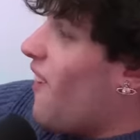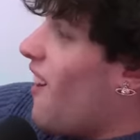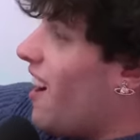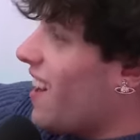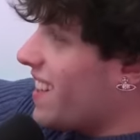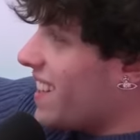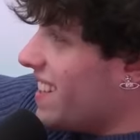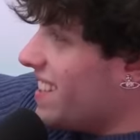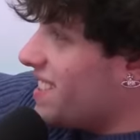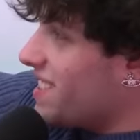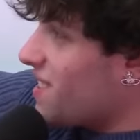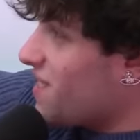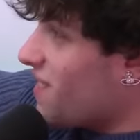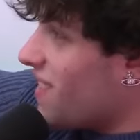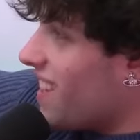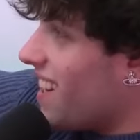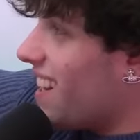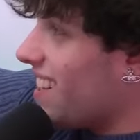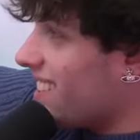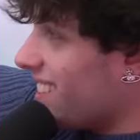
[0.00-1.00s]
walk in
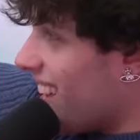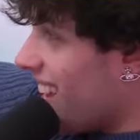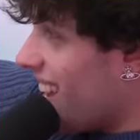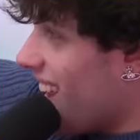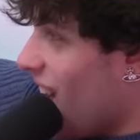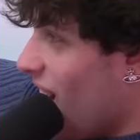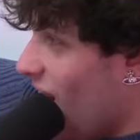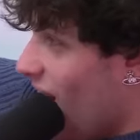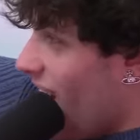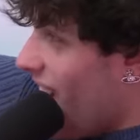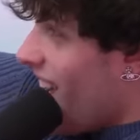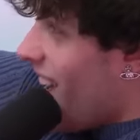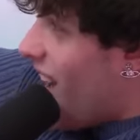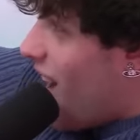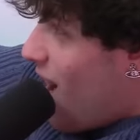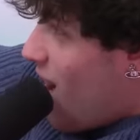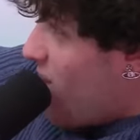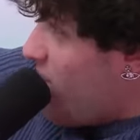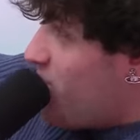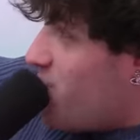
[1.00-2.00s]
somewhere and I say,
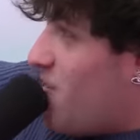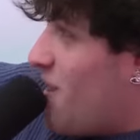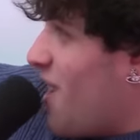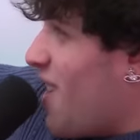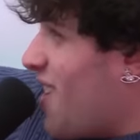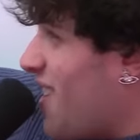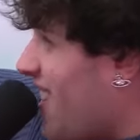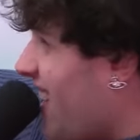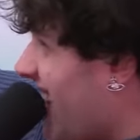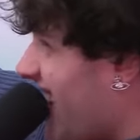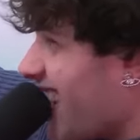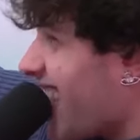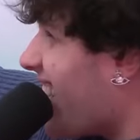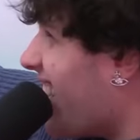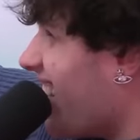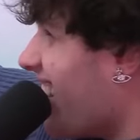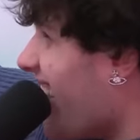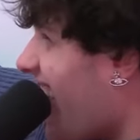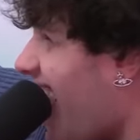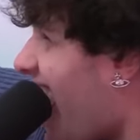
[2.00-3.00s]
I'm burning
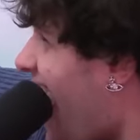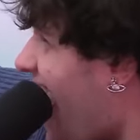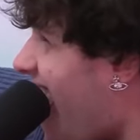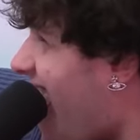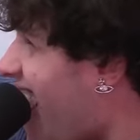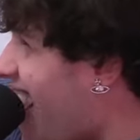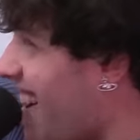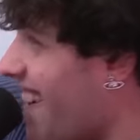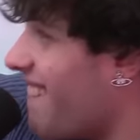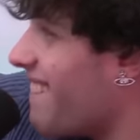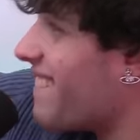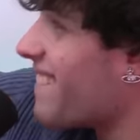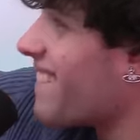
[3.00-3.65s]
alive?